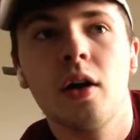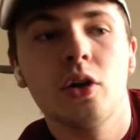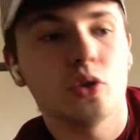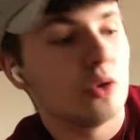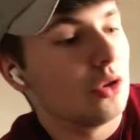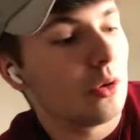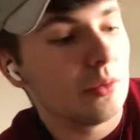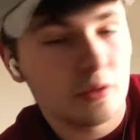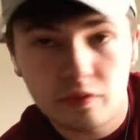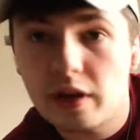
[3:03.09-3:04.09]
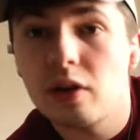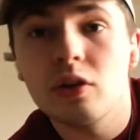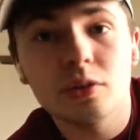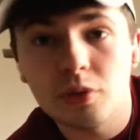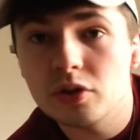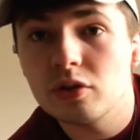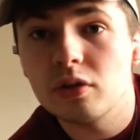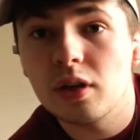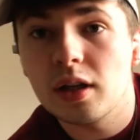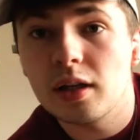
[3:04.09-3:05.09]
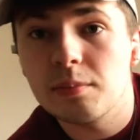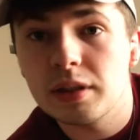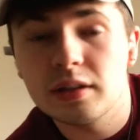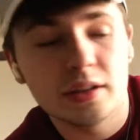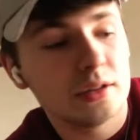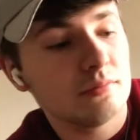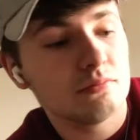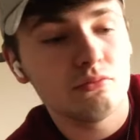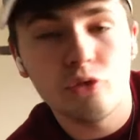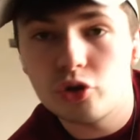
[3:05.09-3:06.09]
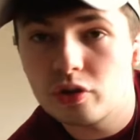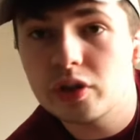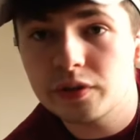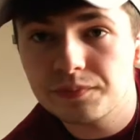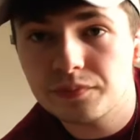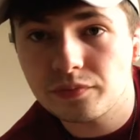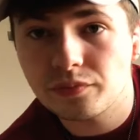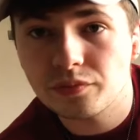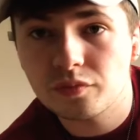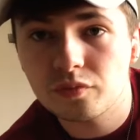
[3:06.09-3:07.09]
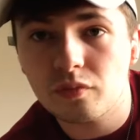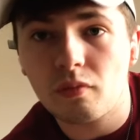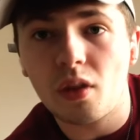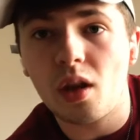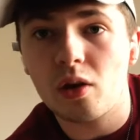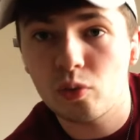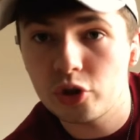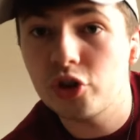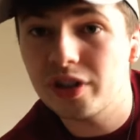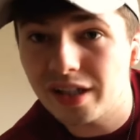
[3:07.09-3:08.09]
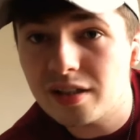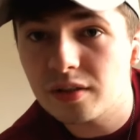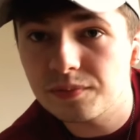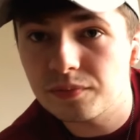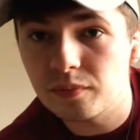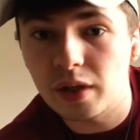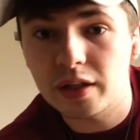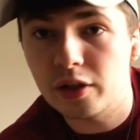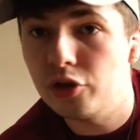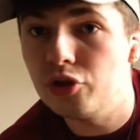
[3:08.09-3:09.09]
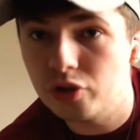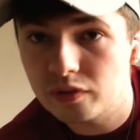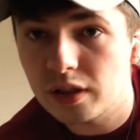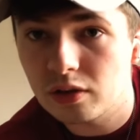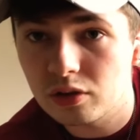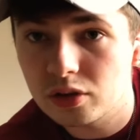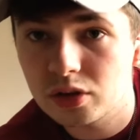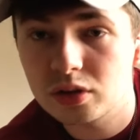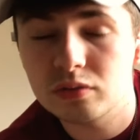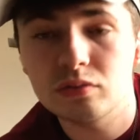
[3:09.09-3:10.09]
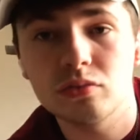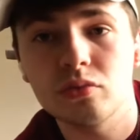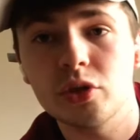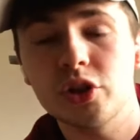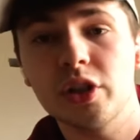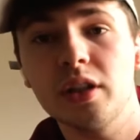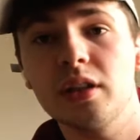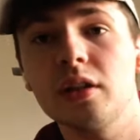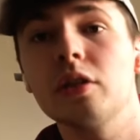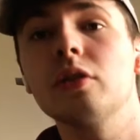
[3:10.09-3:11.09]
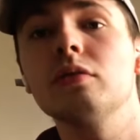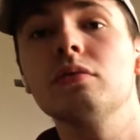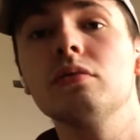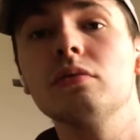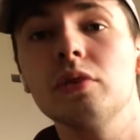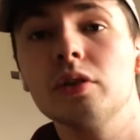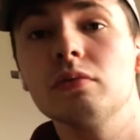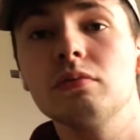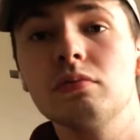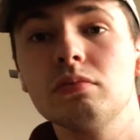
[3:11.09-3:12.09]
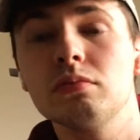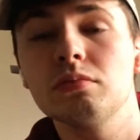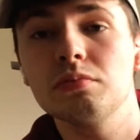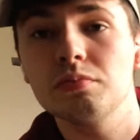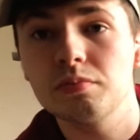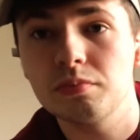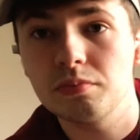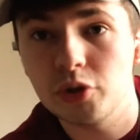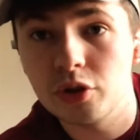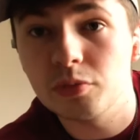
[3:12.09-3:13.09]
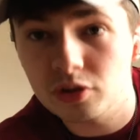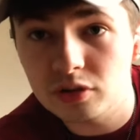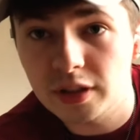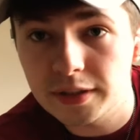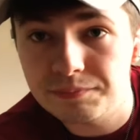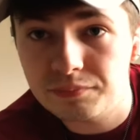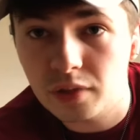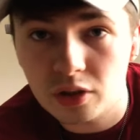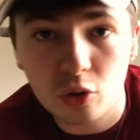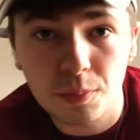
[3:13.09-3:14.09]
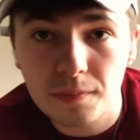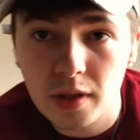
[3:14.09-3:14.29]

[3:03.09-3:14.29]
So I'm going to talk about fat loss, muscle building, nutrition, what you can eat that can induce fat loss, what you can eat that can, you know, produce muscle gain at home.